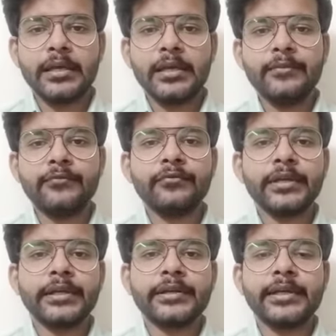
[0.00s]
If
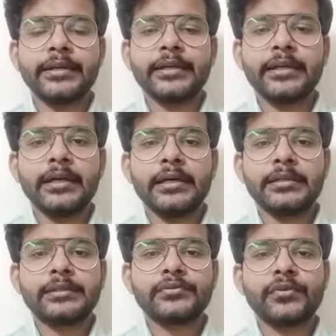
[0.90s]
we create
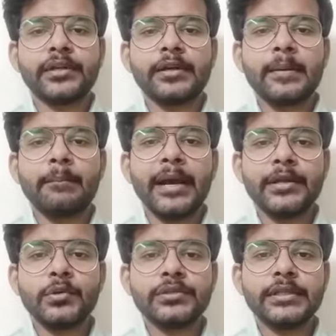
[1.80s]
a string by
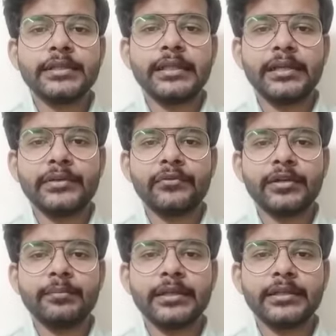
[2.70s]
using the
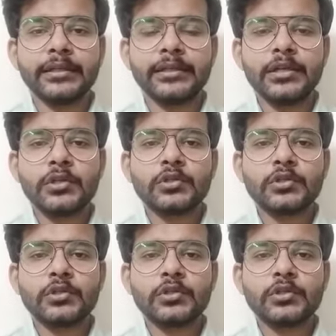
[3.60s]
literal method,